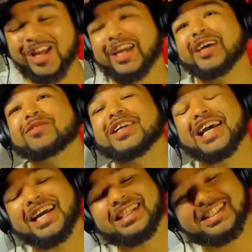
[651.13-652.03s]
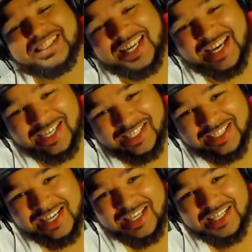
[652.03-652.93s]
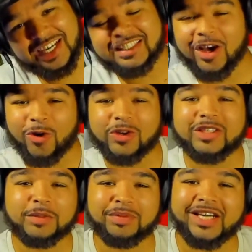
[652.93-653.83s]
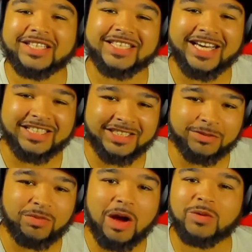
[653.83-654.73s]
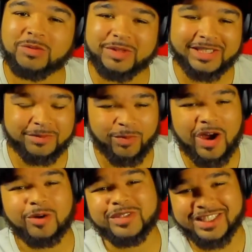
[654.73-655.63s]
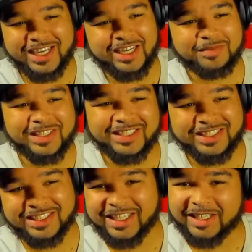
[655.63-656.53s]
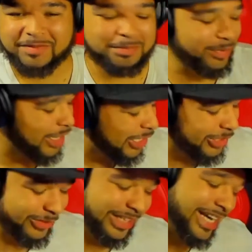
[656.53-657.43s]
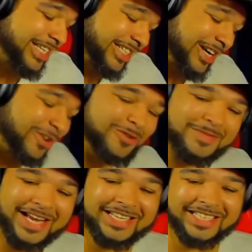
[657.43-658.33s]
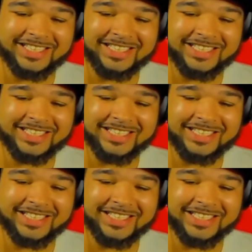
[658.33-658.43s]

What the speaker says: If we ain't scared of the owner of the plantation, why are we scared of another slave? Bro, let's go, my nigga.